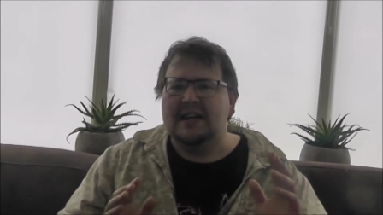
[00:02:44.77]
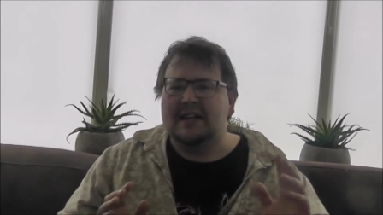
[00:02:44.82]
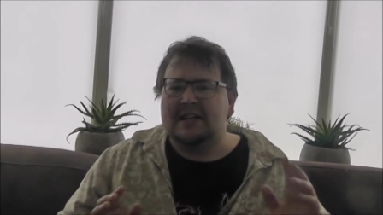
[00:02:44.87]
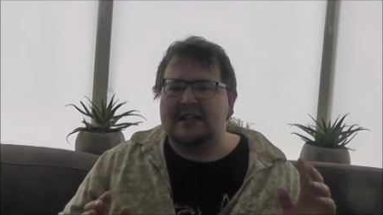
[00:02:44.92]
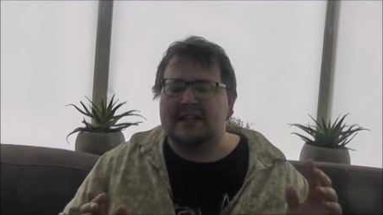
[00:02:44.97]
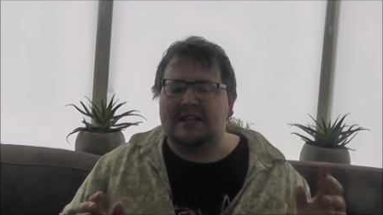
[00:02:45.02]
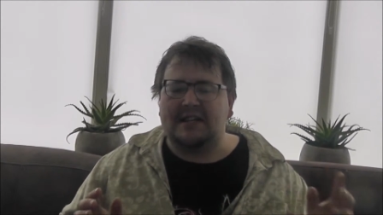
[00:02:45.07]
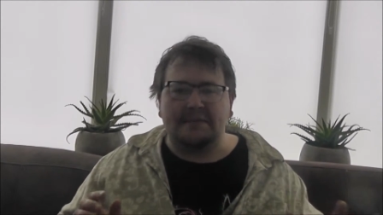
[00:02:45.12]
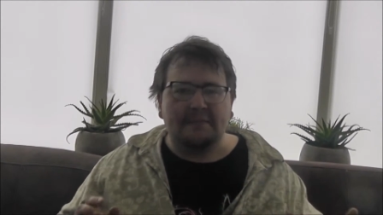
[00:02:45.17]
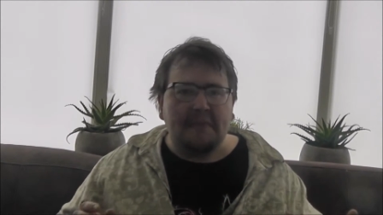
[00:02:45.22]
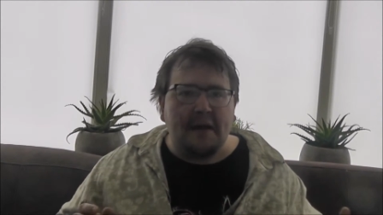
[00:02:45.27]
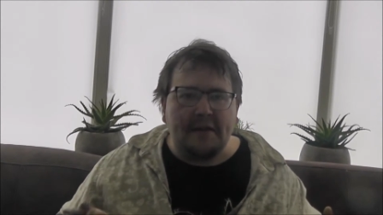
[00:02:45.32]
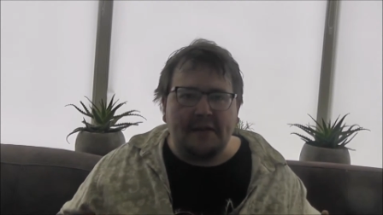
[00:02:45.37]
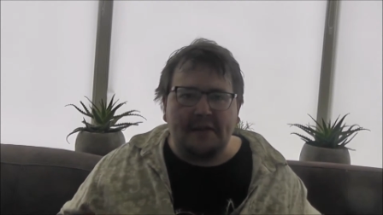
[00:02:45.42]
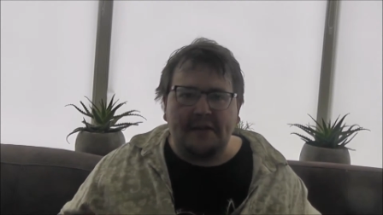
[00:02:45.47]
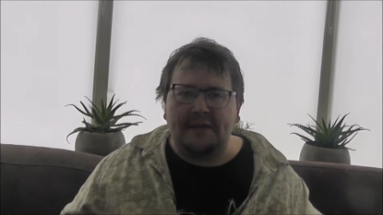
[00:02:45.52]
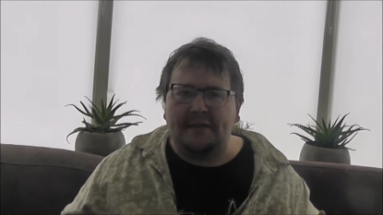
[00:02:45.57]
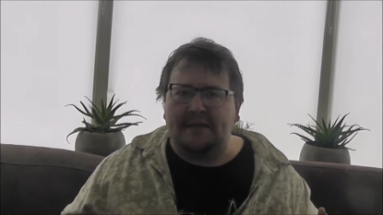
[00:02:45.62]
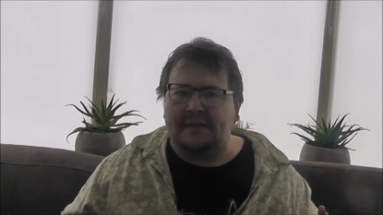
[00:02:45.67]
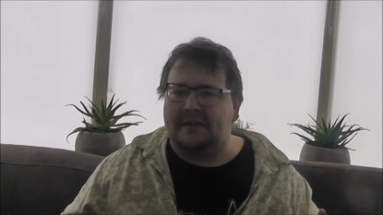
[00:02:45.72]

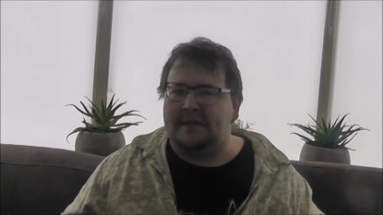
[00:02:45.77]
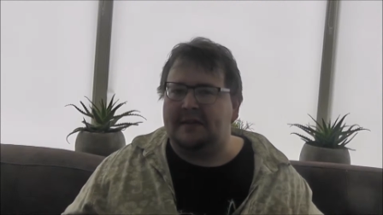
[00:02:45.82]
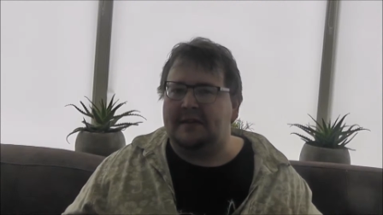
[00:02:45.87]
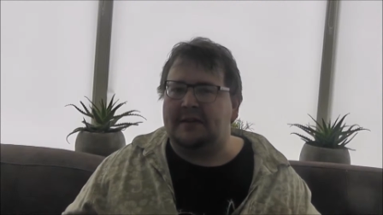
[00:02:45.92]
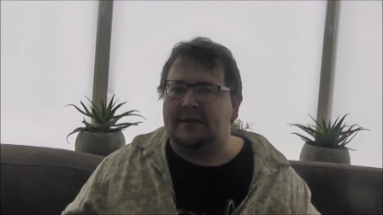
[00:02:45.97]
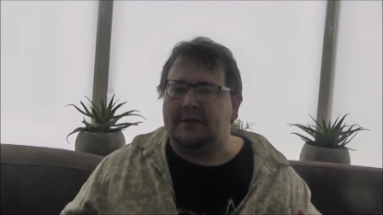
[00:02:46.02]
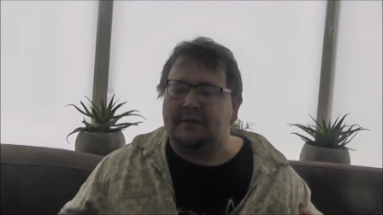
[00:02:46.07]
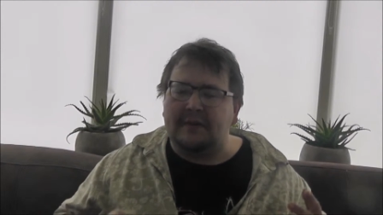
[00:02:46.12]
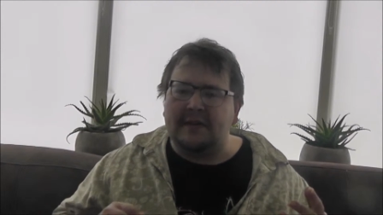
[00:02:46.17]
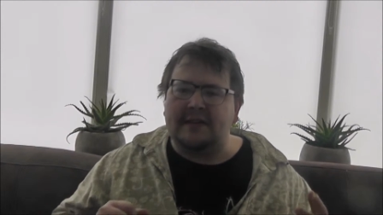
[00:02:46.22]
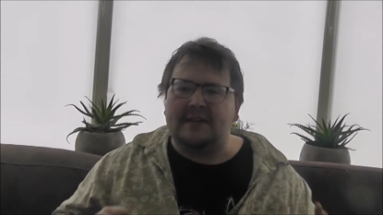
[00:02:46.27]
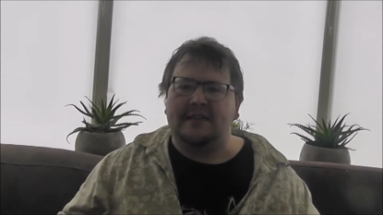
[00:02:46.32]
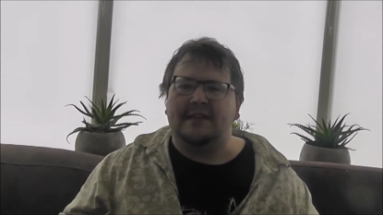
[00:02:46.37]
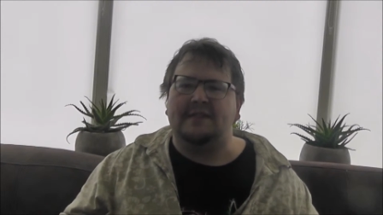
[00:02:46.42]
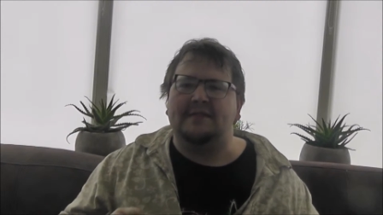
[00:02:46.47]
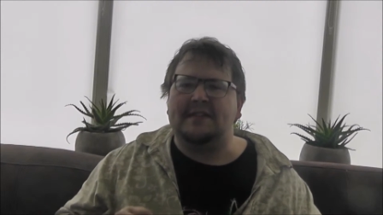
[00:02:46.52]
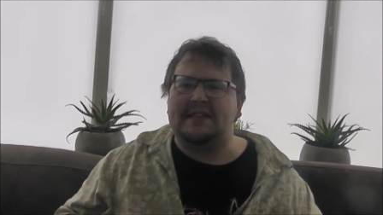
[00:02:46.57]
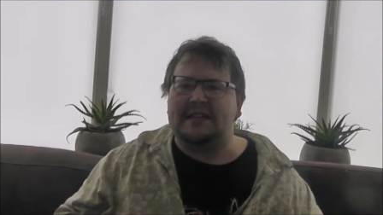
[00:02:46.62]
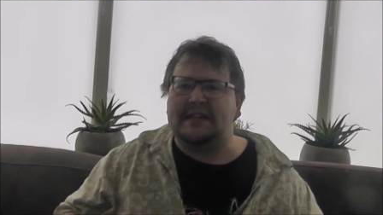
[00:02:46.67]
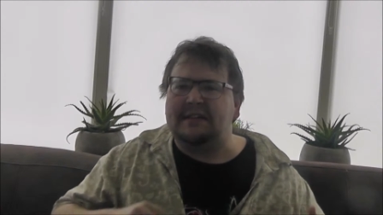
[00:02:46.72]
smother the
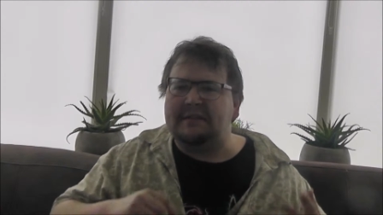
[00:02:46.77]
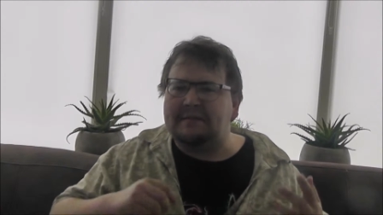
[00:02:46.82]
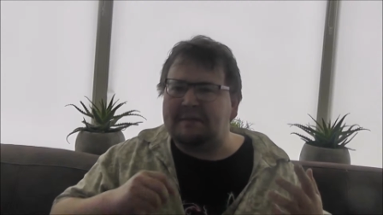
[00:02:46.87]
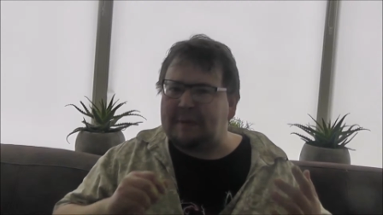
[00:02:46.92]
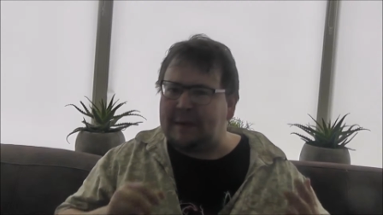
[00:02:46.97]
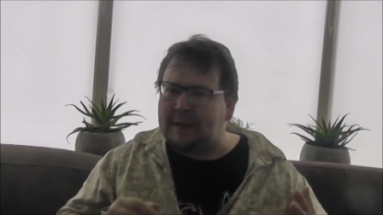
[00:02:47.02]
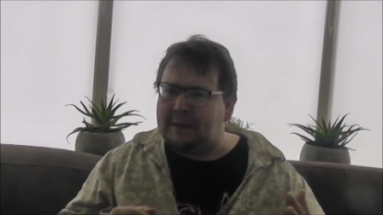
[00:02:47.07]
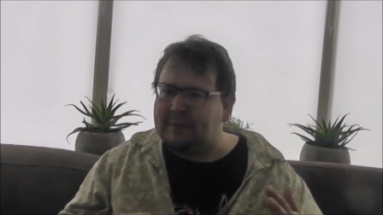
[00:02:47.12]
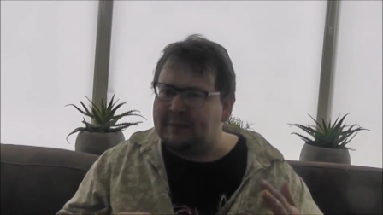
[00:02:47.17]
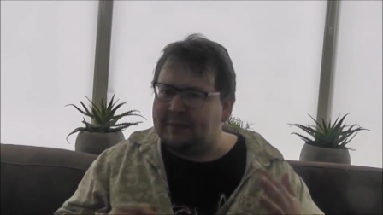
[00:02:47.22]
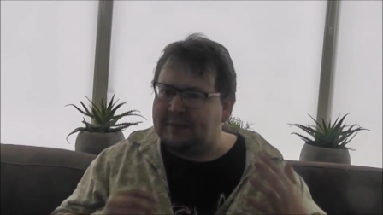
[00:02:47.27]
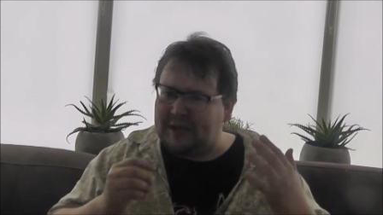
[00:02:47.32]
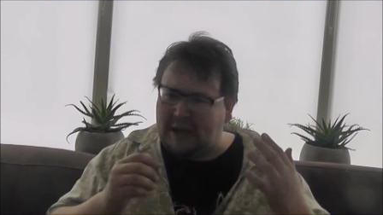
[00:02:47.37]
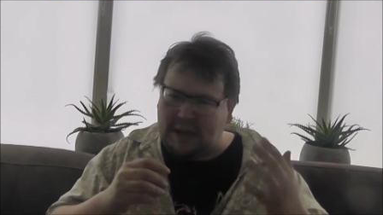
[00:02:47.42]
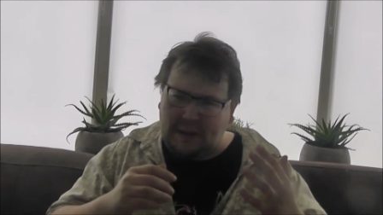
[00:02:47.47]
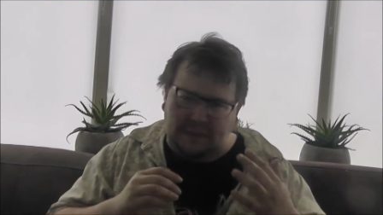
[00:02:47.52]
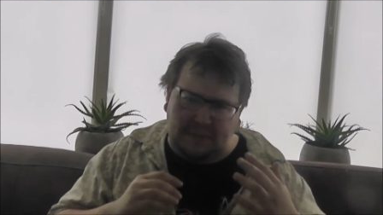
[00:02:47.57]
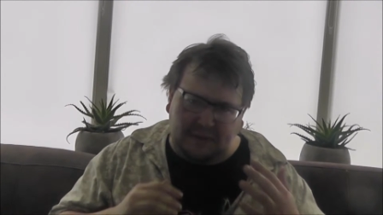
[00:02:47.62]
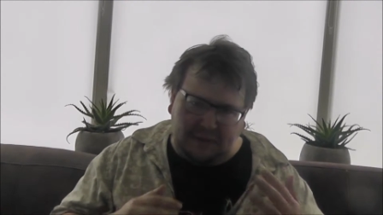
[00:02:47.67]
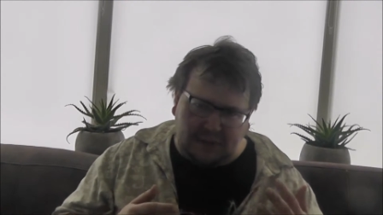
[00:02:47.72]
creativity of people
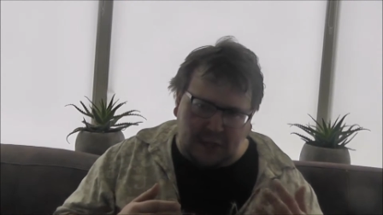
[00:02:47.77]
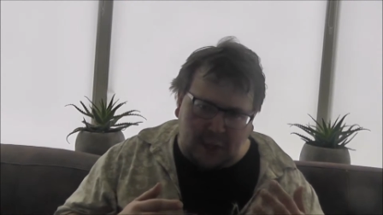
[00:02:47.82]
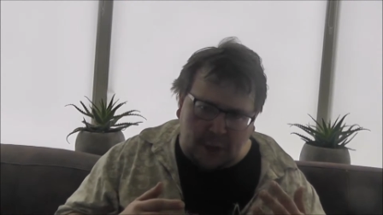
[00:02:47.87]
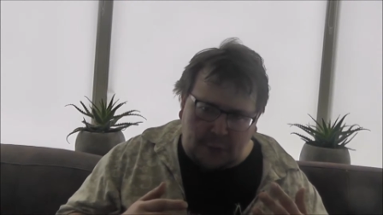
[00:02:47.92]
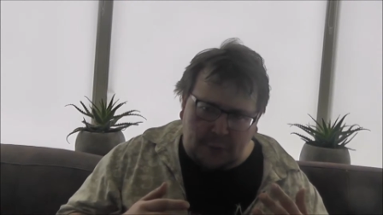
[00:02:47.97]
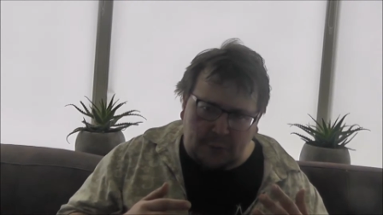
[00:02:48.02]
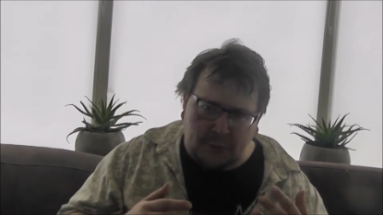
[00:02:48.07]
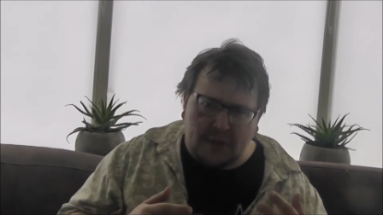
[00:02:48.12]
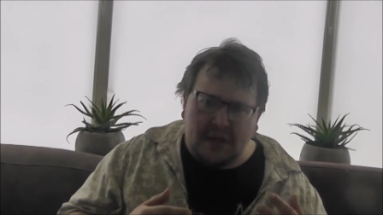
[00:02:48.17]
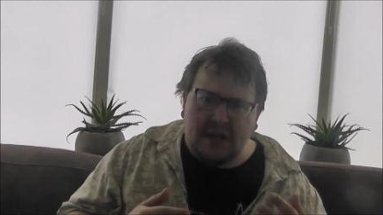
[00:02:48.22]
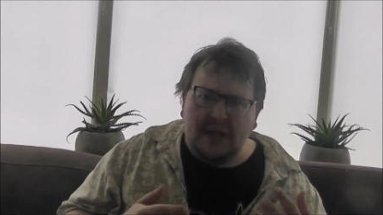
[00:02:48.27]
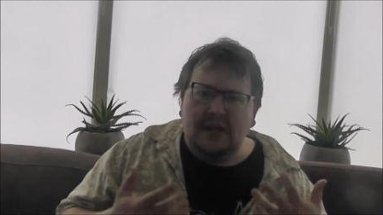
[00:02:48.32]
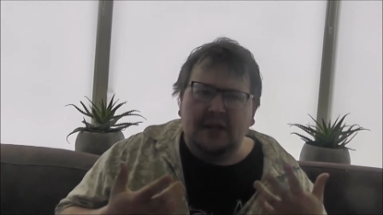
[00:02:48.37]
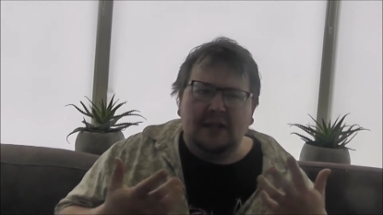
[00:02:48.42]
down below.